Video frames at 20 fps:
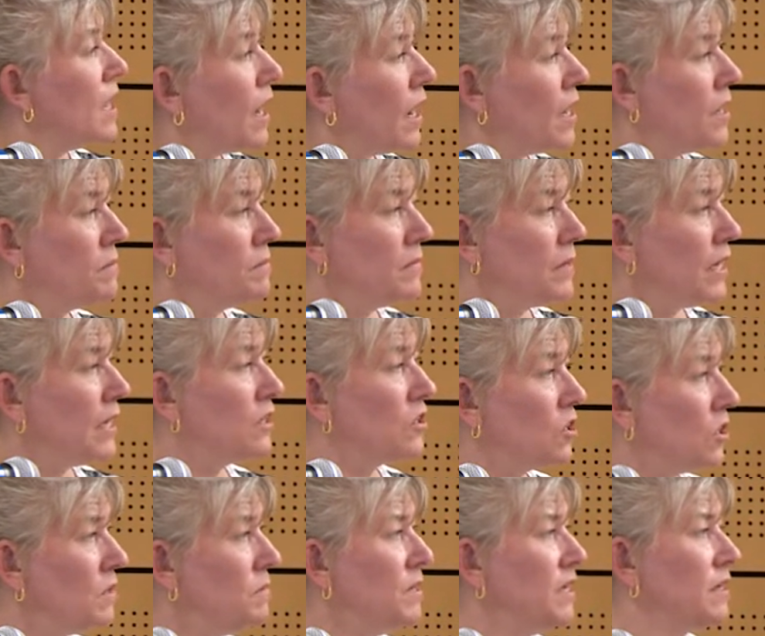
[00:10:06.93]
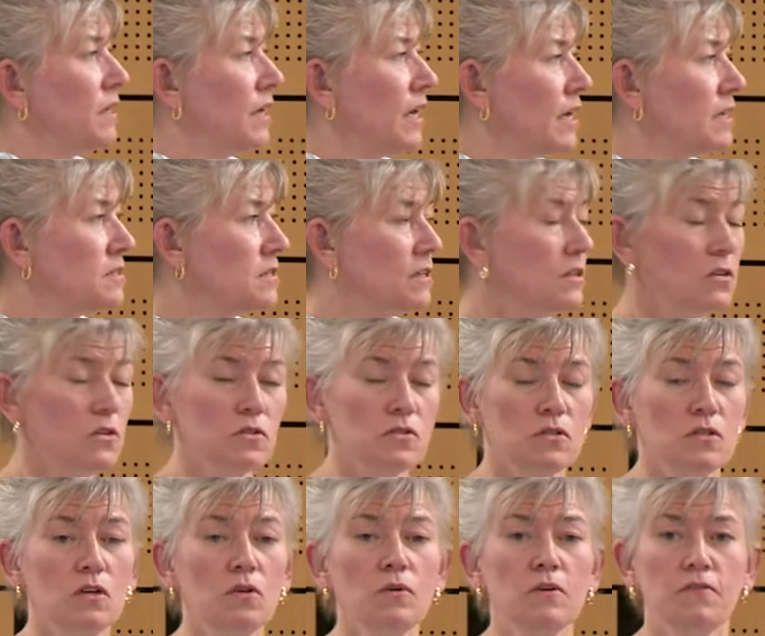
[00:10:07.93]
Um, it could be the case that there's
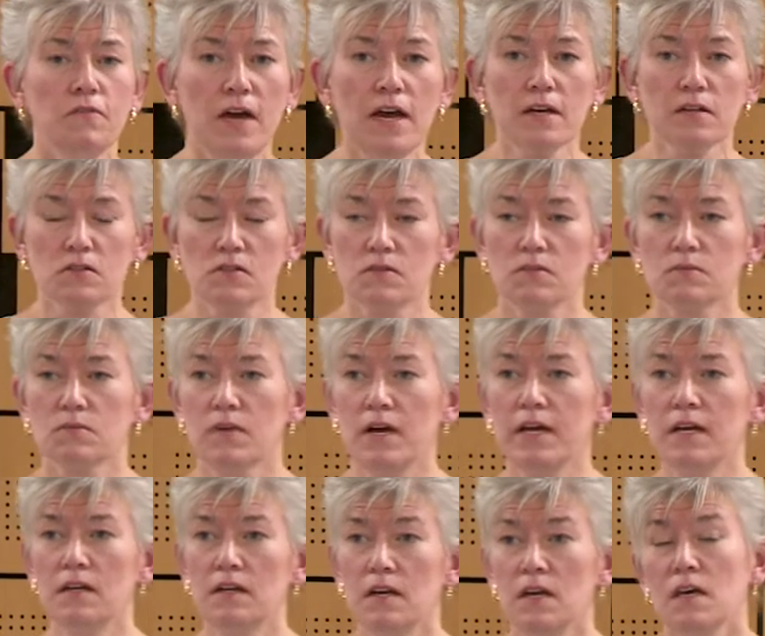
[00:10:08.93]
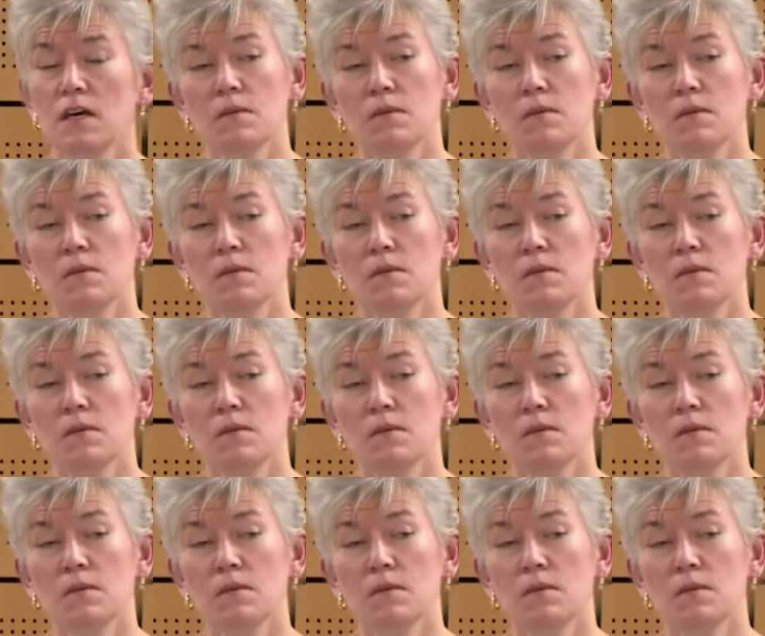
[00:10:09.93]
no effect, right?